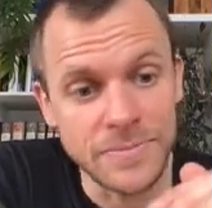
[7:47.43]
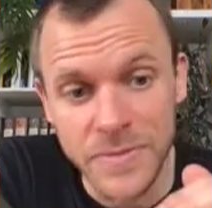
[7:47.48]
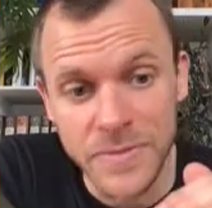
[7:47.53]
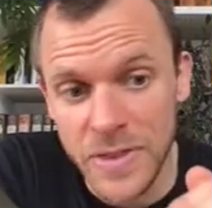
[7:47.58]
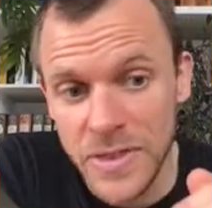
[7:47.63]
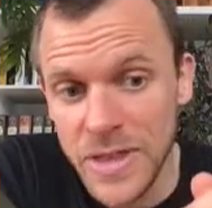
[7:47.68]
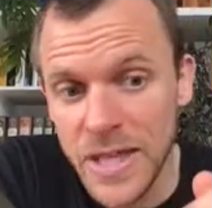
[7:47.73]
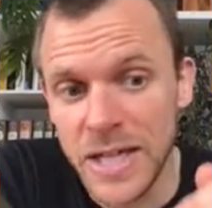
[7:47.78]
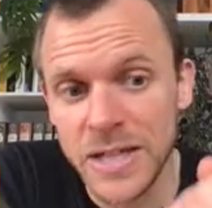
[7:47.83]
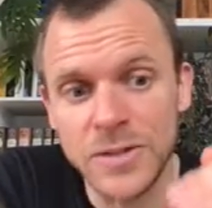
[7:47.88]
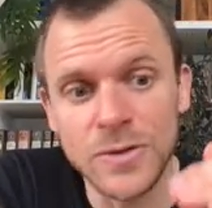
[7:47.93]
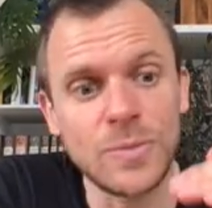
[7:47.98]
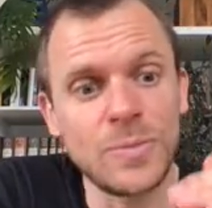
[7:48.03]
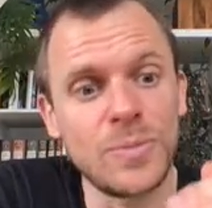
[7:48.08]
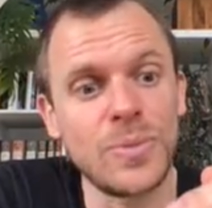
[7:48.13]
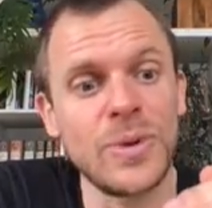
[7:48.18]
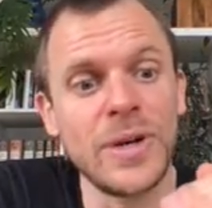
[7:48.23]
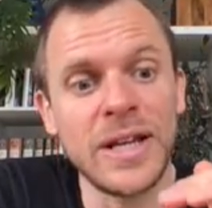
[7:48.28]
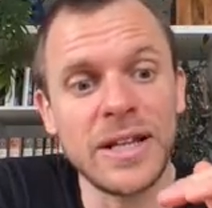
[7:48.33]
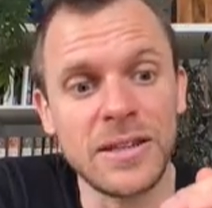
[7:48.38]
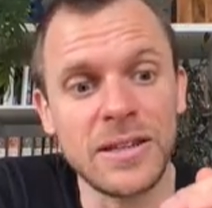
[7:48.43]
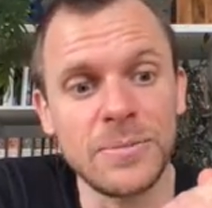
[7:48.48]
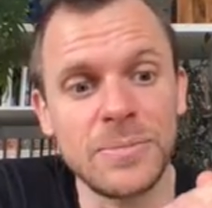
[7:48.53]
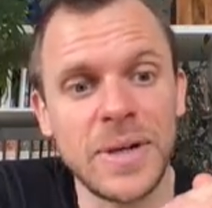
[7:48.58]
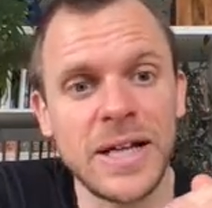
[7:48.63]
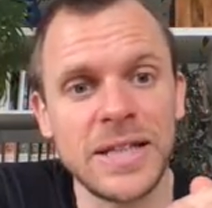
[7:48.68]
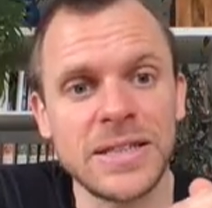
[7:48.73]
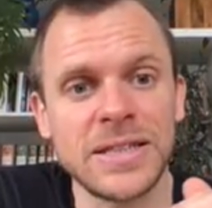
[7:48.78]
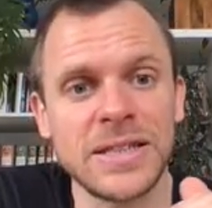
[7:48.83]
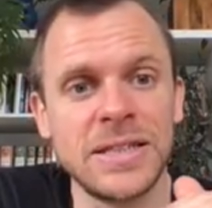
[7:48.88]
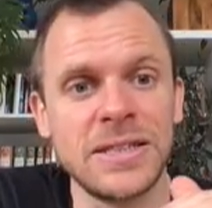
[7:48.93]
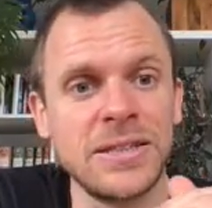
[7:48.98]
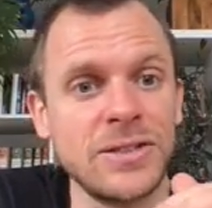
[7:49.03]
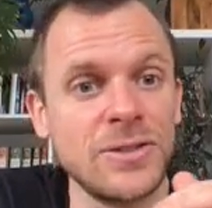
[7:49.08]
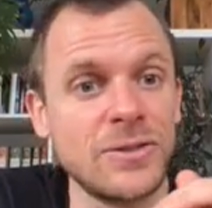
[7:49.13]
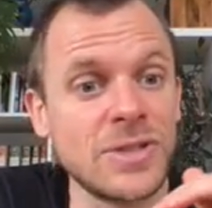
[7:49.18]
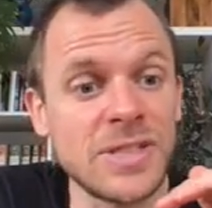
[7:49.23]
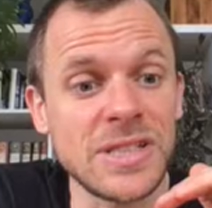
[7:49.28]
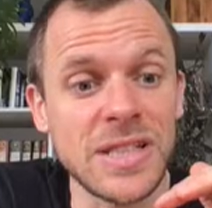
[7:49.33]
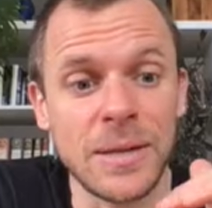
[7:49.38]
Then you break the pattern,
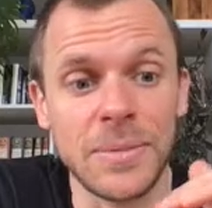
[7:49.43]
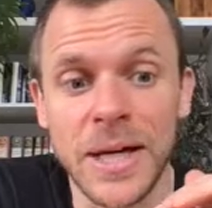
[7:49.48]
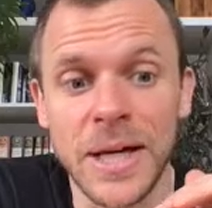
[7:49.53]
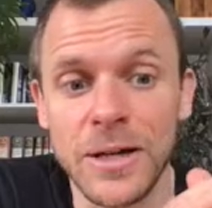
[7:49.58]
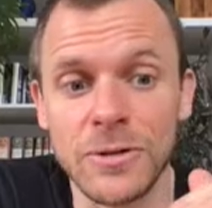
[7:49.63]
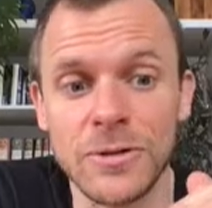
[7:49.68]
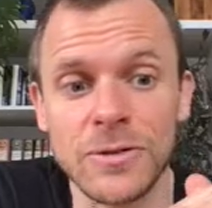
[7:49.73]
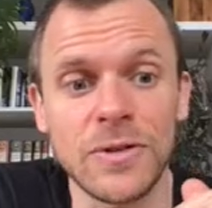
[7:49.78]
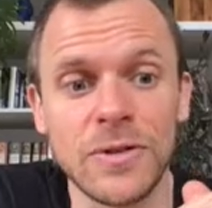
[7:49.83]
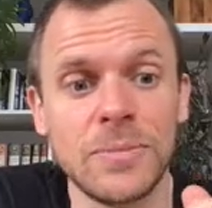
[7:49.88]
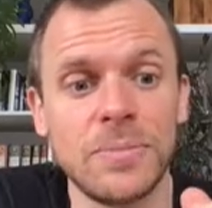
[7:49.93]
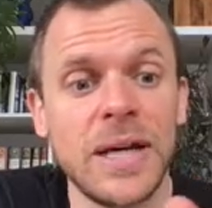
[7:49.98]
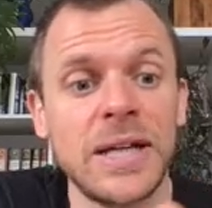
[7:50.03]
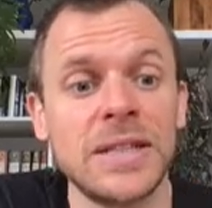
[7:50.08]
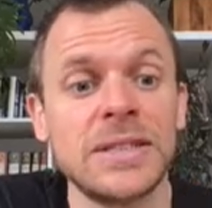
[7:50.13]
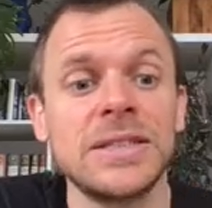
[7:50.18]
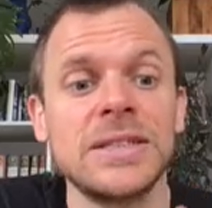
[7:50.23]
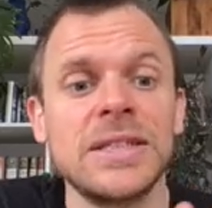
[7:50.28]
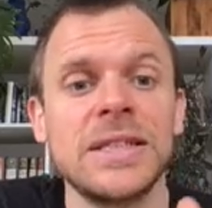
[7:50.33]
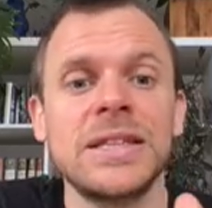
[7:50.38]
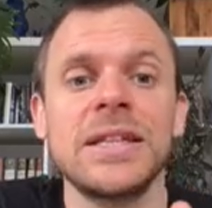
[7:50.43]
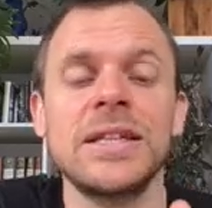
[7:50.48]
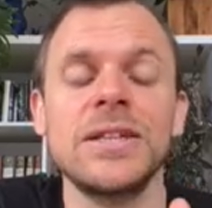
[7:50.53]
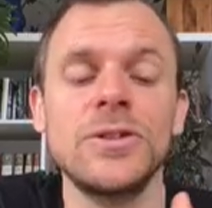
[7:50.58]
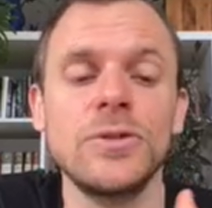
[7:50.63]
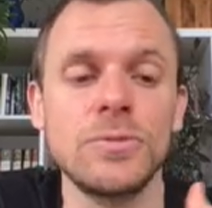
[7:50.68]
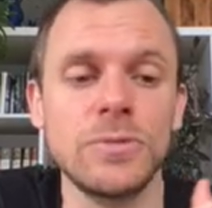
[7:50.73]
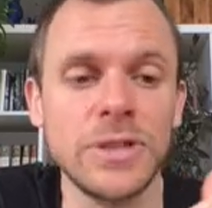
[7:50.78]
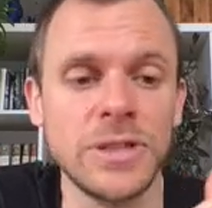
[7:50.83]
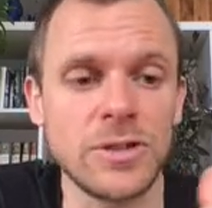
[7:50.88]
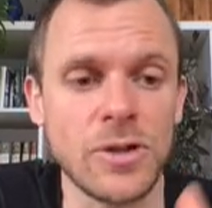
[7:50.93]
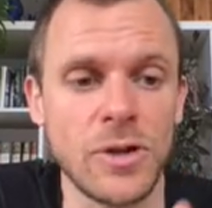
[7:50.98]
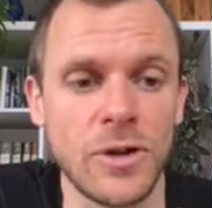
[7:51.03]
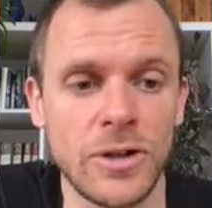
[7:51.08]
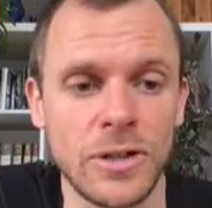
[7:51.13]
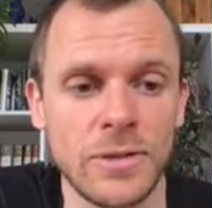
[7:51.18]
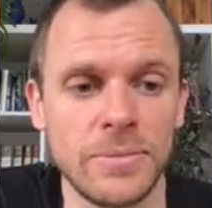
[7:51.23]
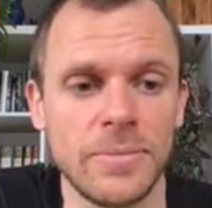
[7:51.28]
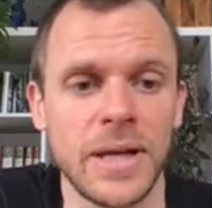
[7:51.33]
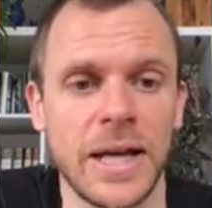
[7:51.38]
you step out of the pattern, and then you
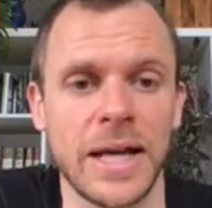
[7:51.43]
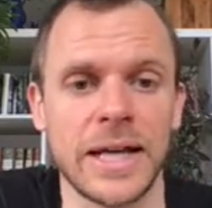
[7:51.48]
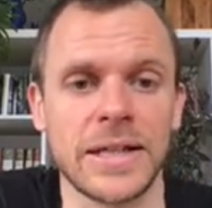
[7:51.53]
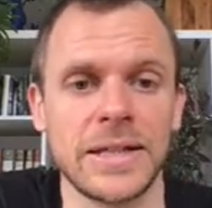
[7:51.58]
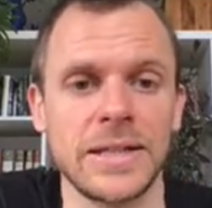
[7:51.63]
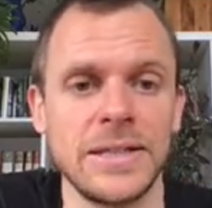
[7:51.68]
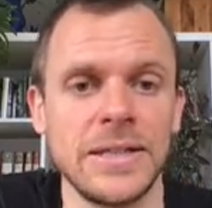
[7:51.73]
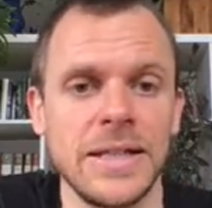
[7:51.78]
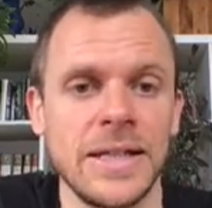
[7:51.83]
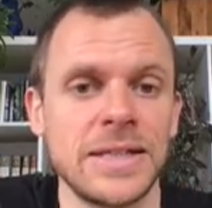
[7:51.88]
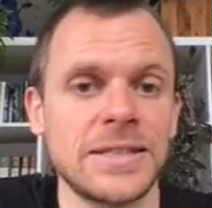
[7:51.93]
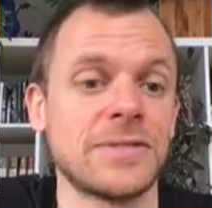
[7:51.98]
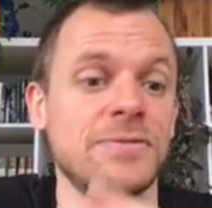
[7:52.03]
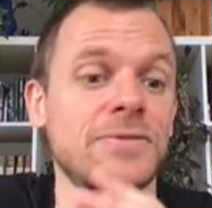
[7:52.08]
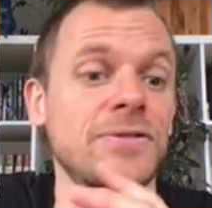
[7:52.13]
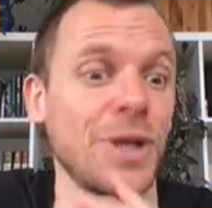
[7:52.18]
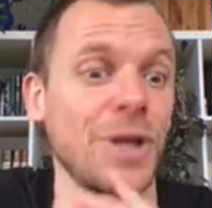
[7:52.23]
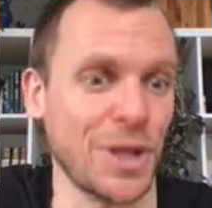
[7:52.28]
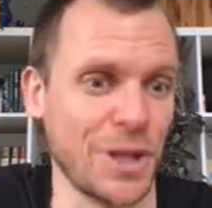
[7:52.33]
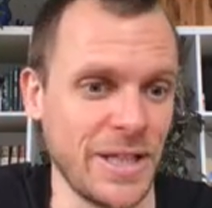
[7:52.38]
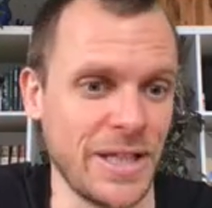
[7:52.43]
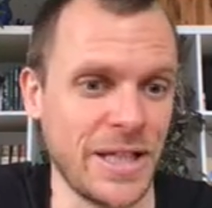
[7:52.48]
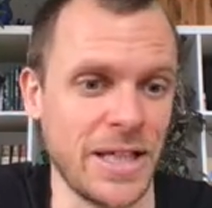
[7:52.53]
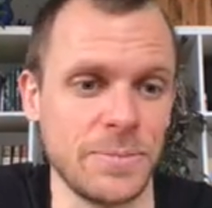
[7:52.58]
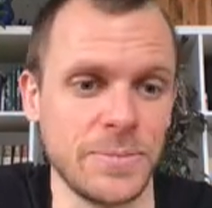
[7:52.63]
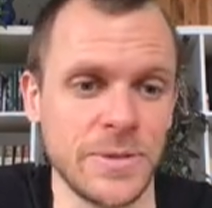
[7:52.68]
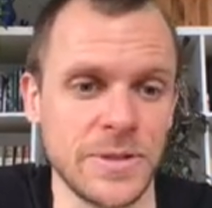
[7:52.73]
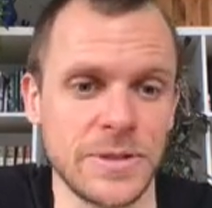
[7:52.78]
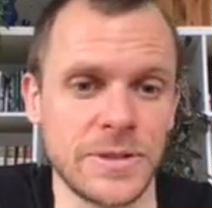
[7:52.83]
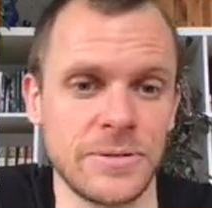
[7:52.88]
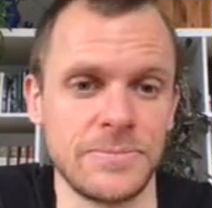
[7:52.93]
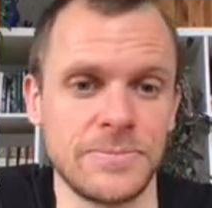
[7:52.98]
return back as if nothing happened.